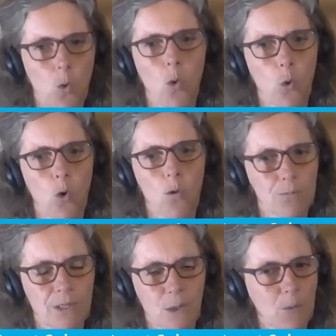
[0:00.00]
or
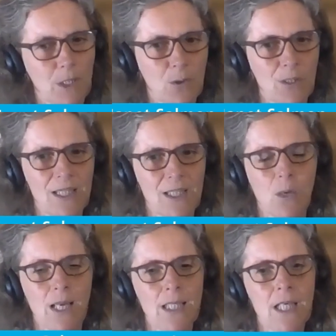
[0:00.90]
we agree to
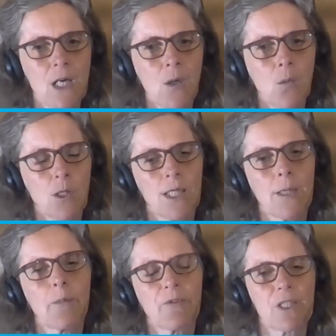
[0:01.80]
wait. What a
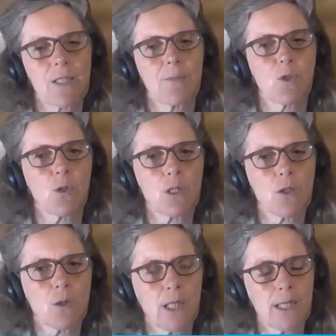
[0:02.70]
number of customers are also
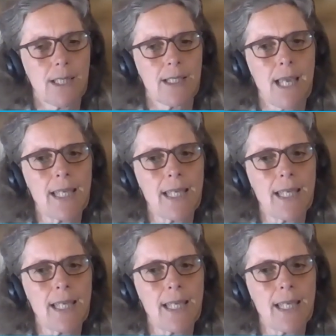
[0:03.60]
doing is they're